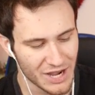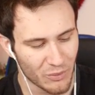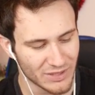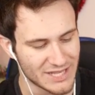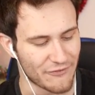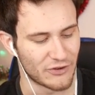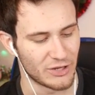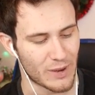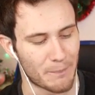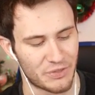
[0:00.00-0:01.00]
We'll definitely
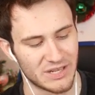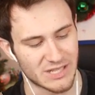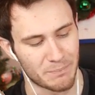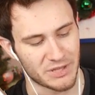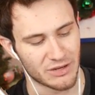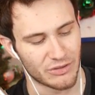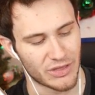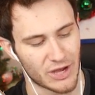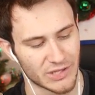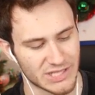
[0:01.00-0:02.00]
wrap things up here,
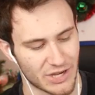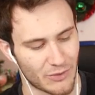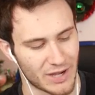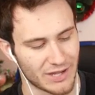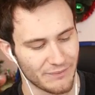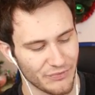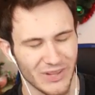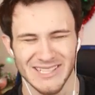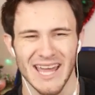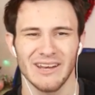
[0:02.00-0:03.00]
though. So,
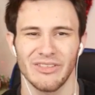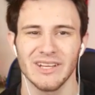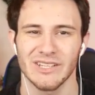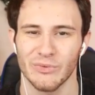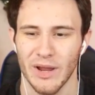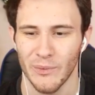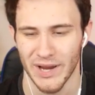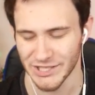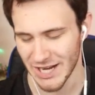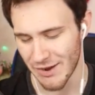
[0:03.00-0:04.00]
let's end things the right
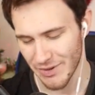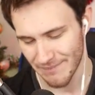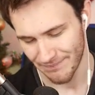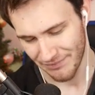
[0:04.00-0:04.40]
way, shall we?